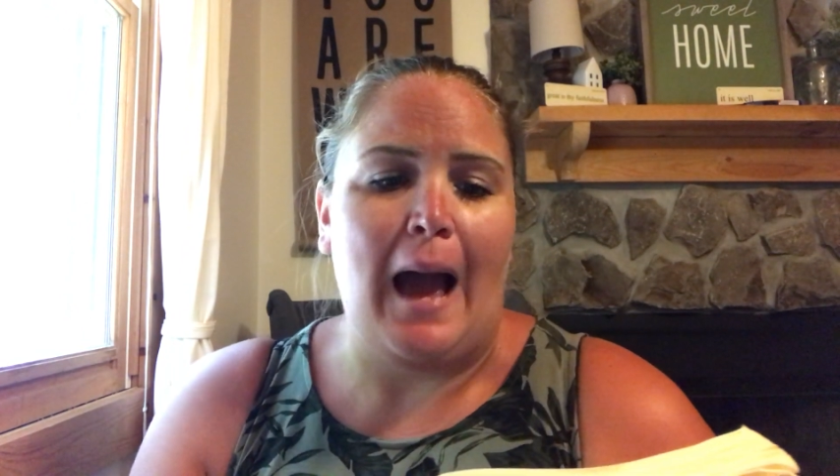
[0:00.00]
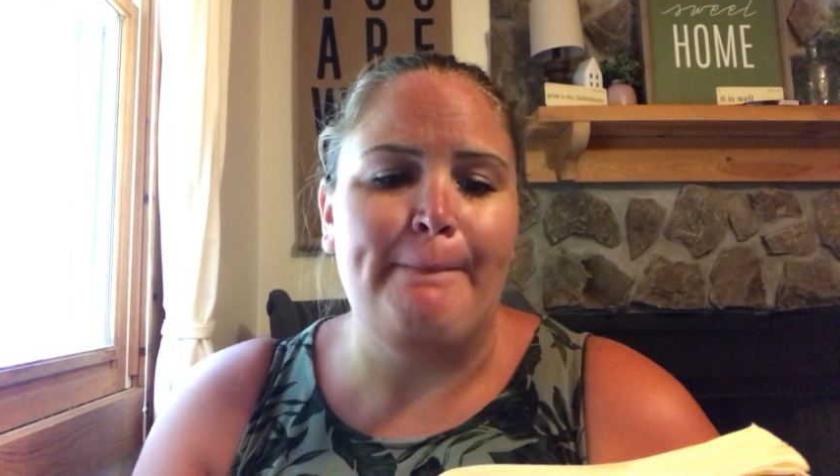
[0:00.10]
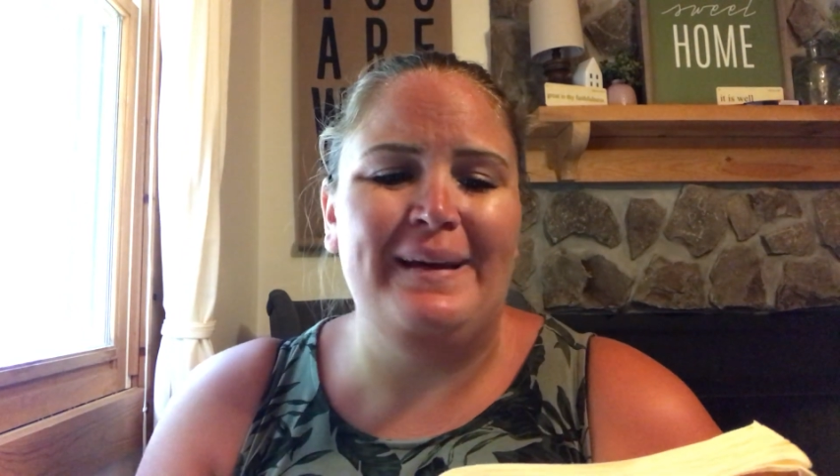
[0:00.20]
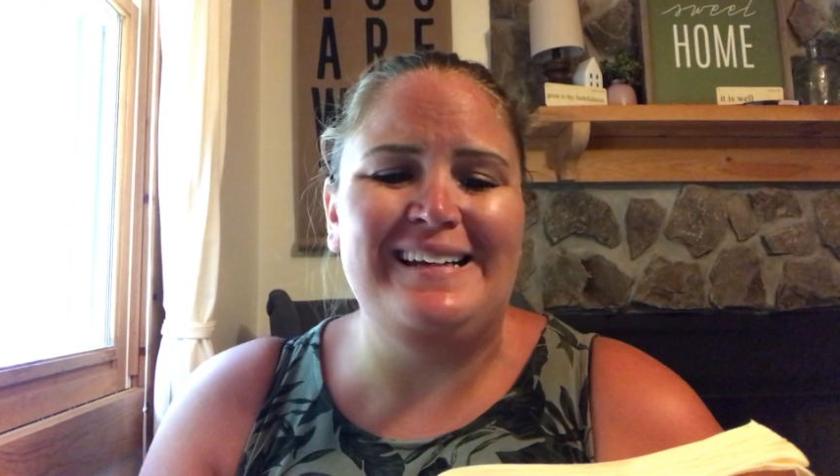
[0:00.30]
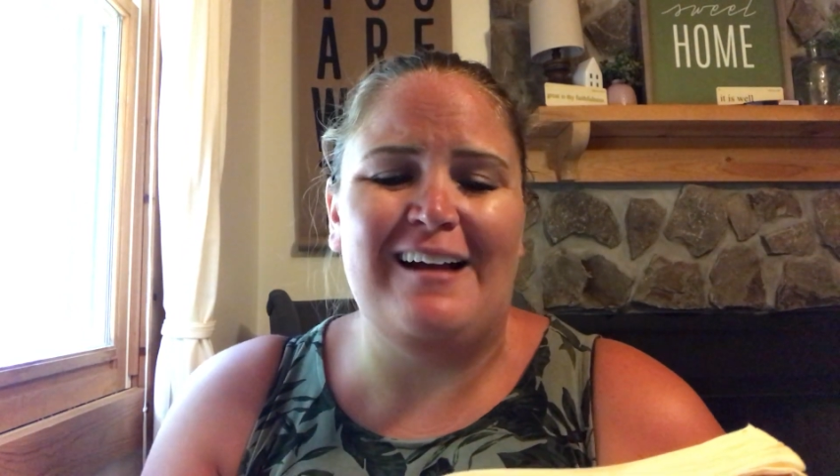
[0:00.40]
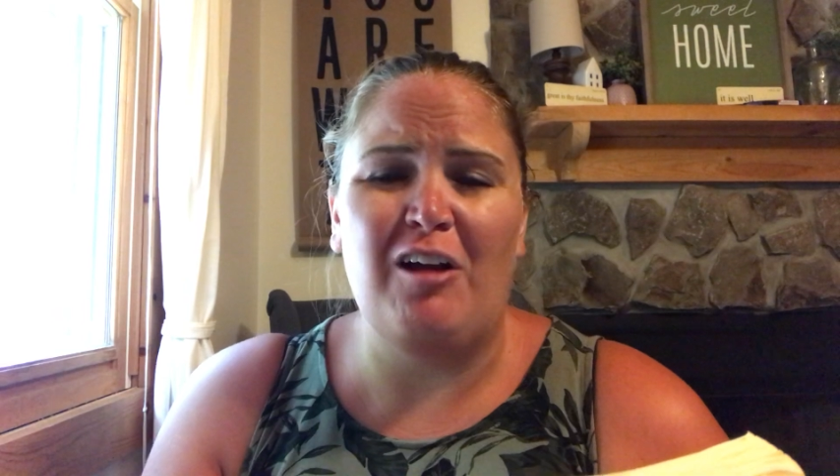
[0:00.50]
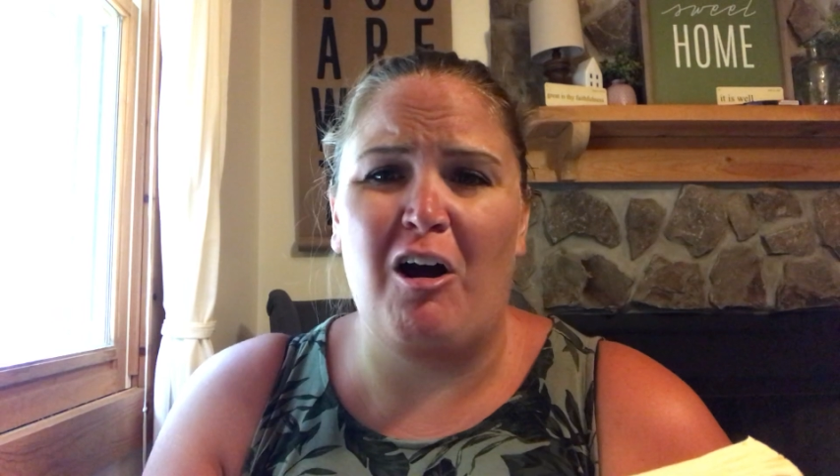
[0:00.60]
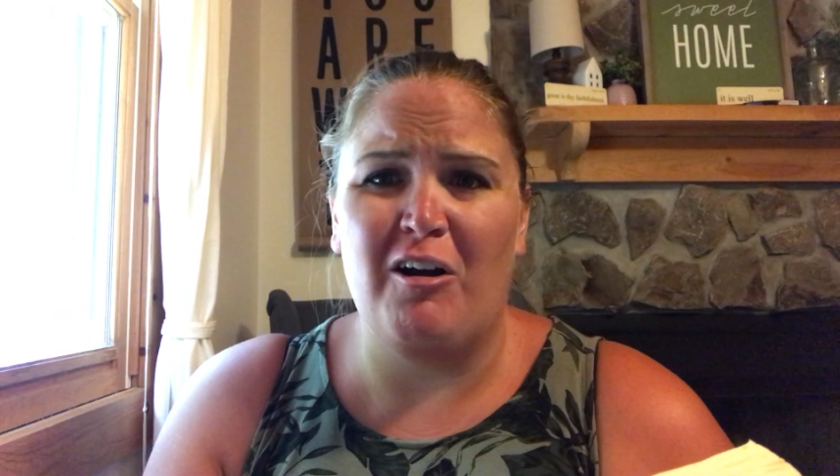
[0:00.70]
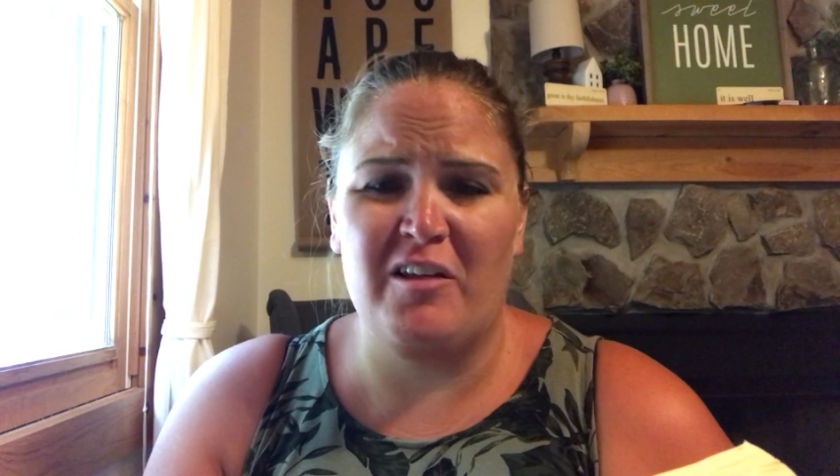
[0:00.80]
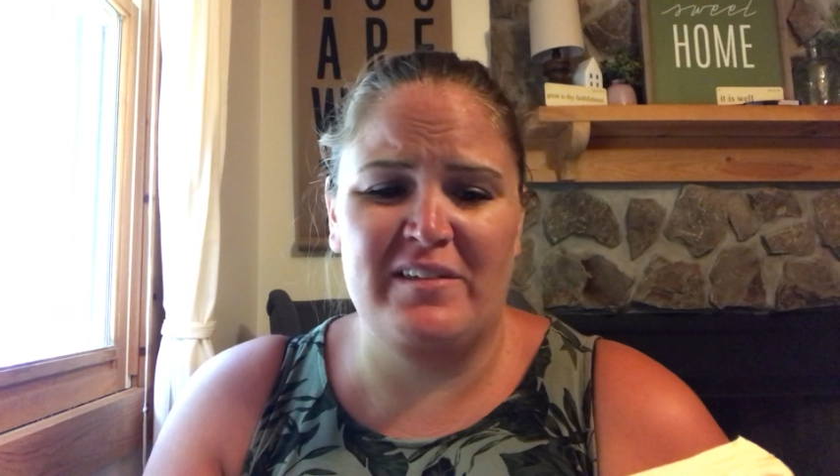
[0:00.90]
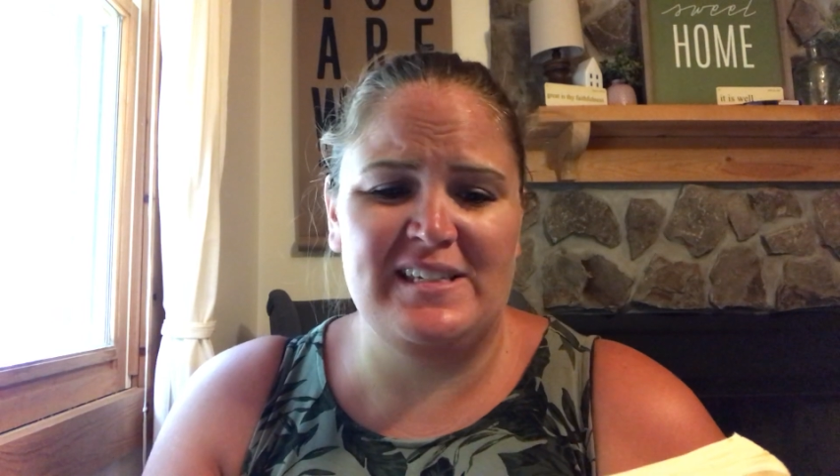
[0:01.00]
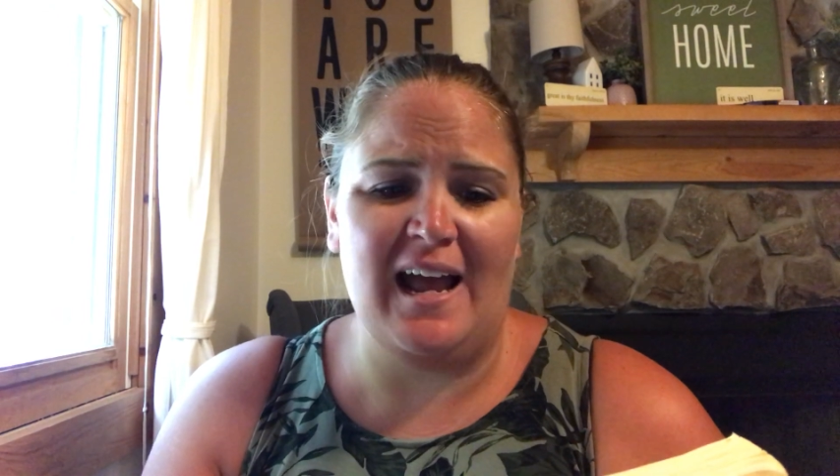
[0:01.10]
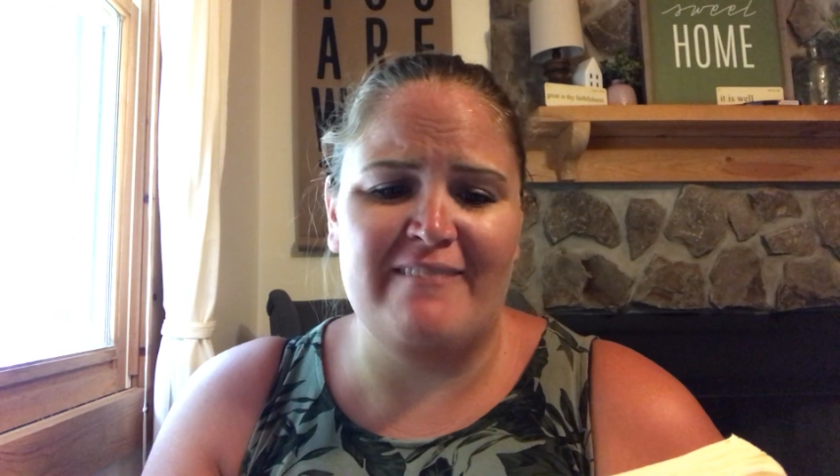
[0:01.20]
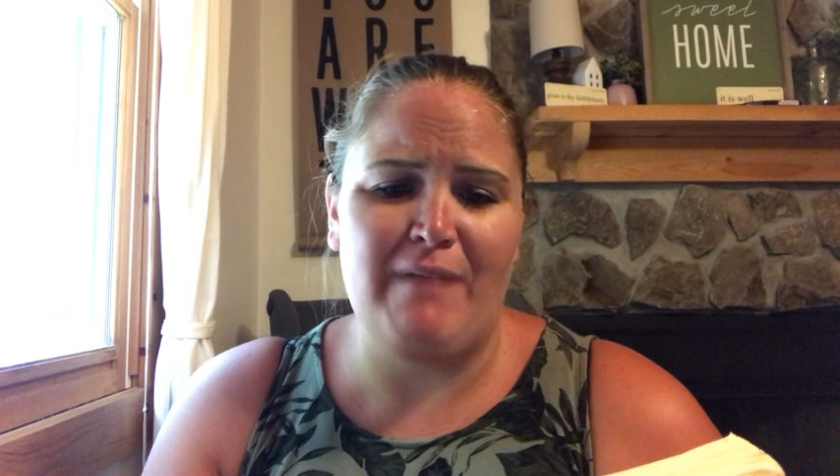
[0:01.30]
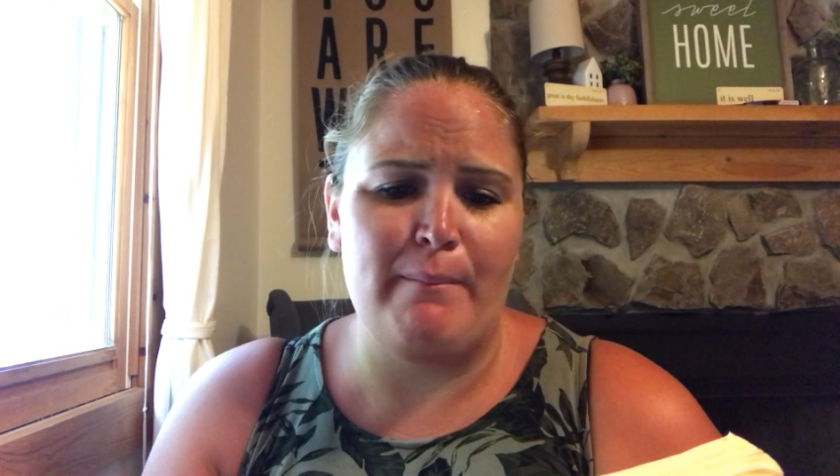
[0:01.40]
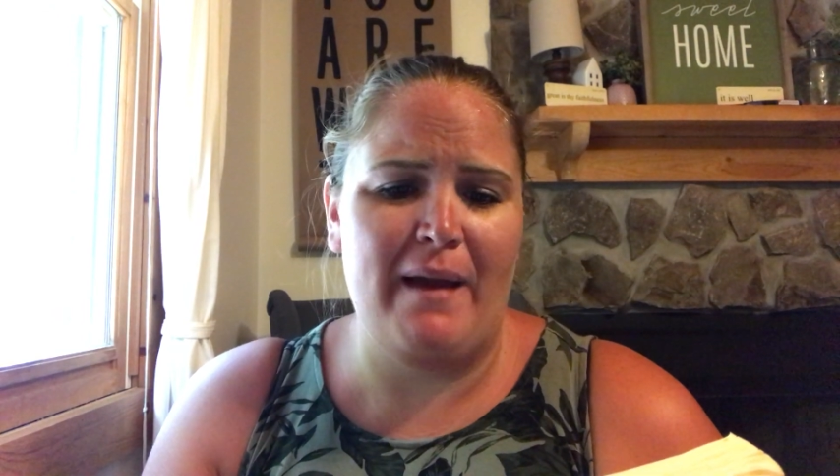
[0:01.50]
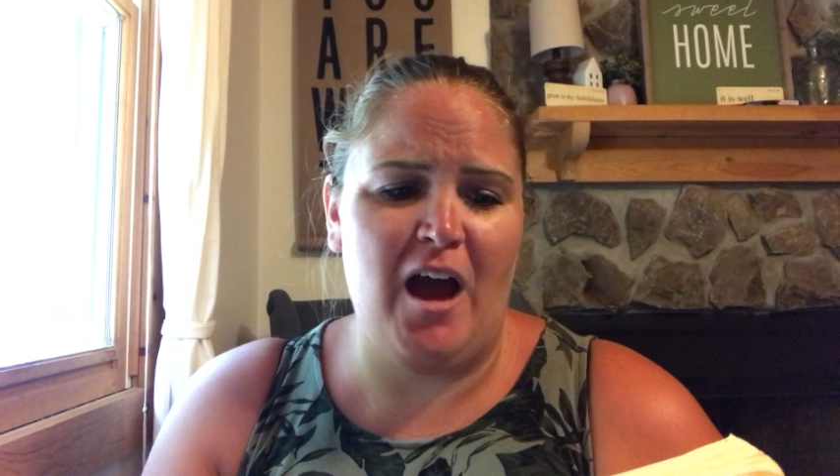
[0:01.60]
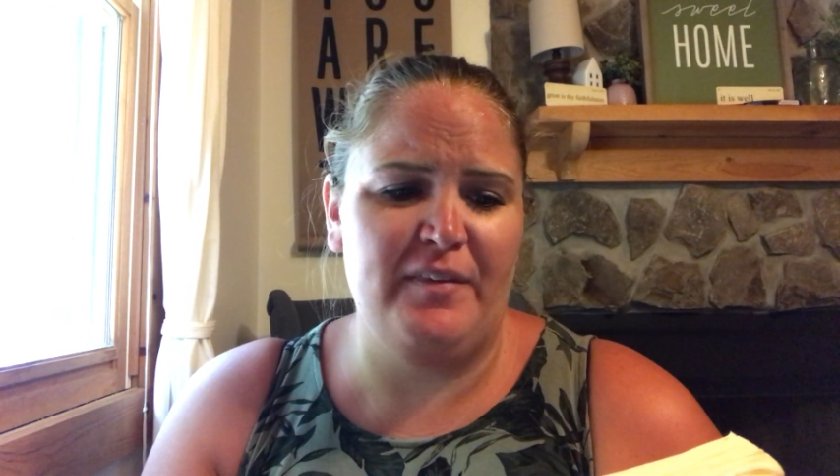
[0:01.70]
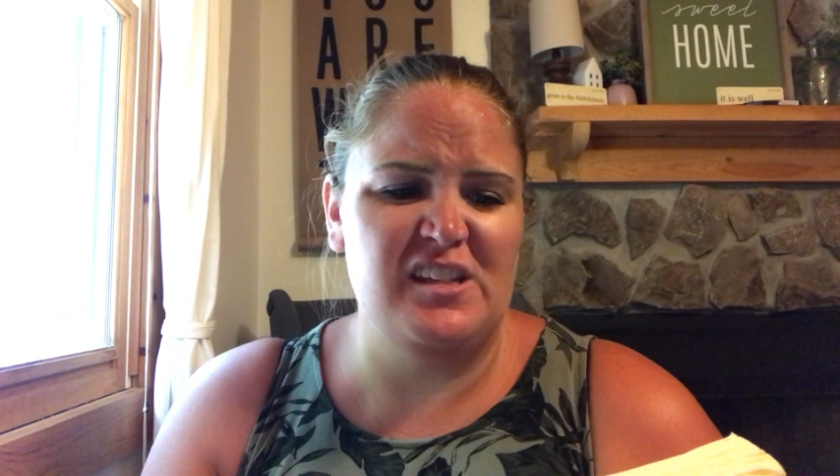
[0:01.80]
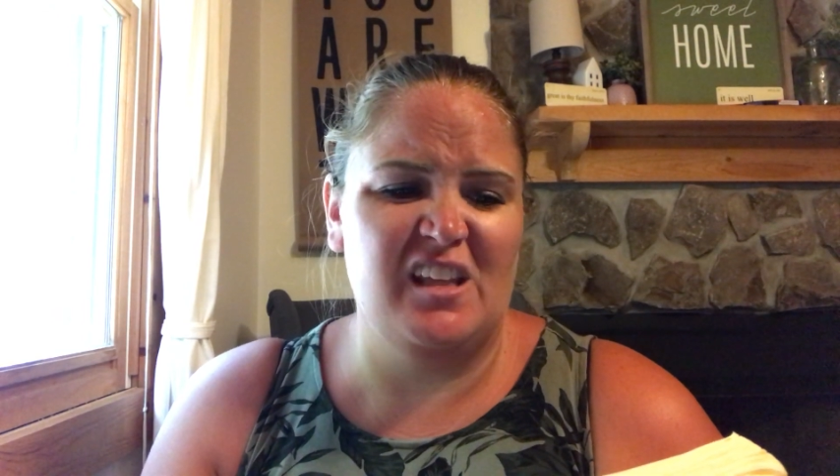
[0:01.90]
I bit down hard on the side of my
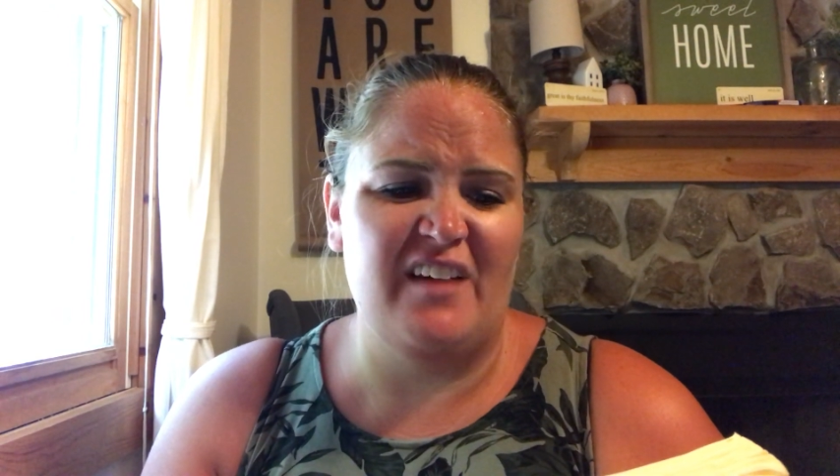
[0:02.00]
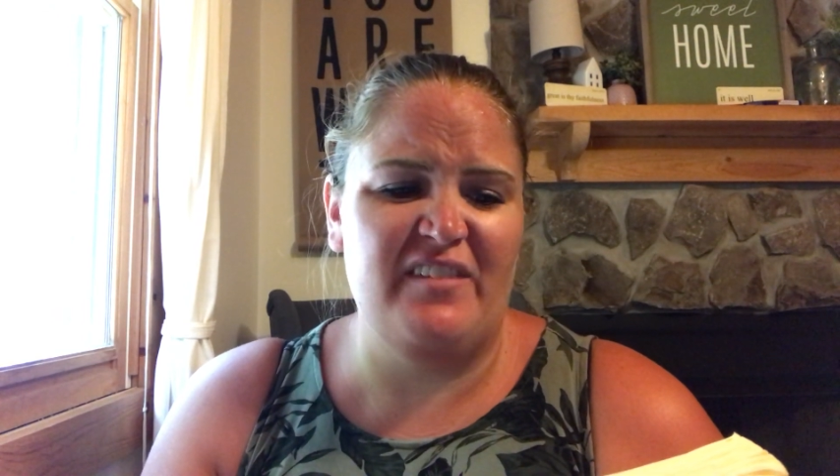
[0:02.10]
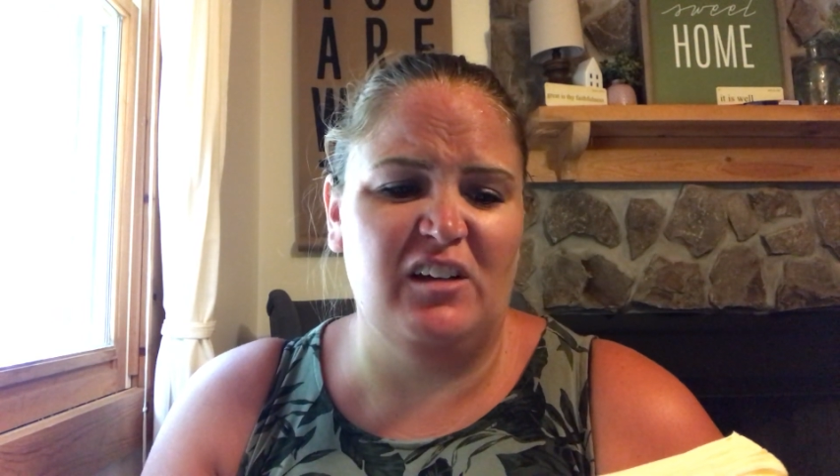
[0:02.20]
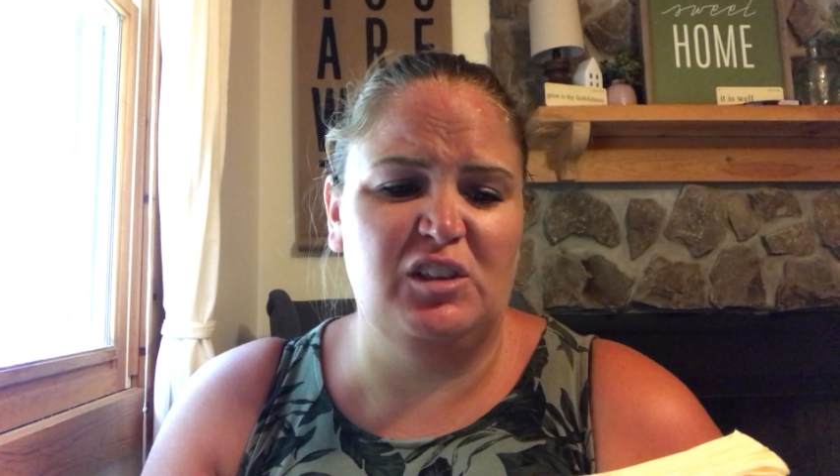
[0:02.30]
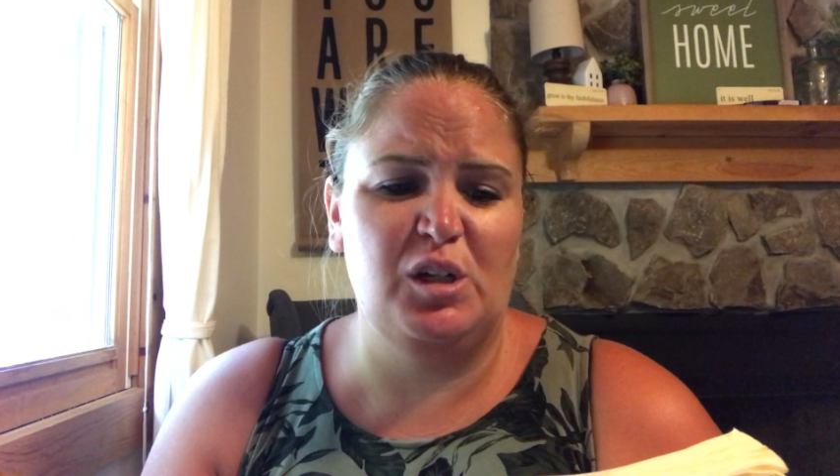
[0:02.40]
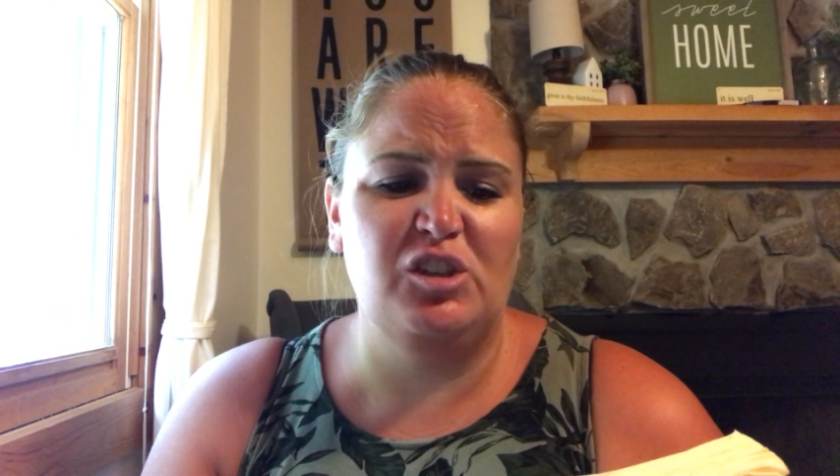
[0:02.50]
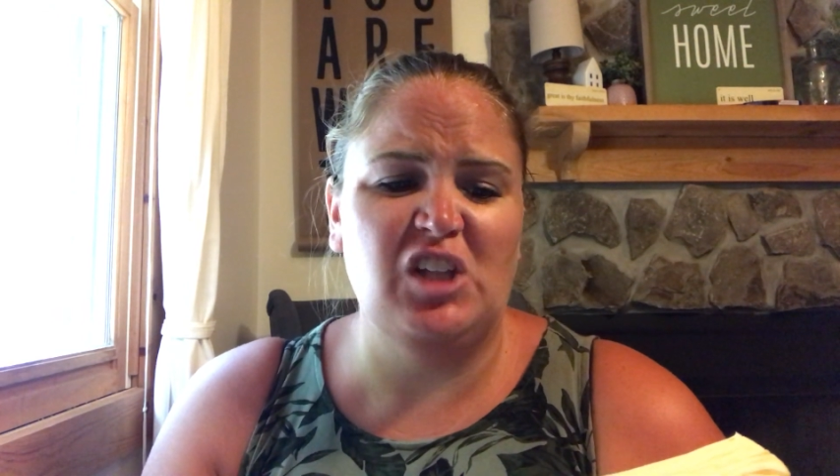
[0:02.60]
mouth until I felt 2